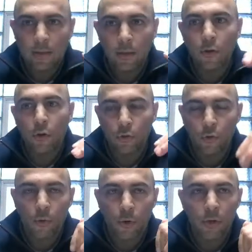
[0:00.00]
the growth
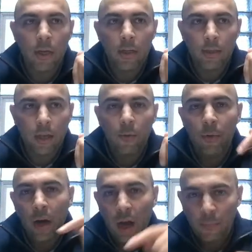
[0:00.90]
hormone to help
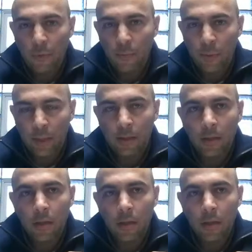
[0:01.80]
complement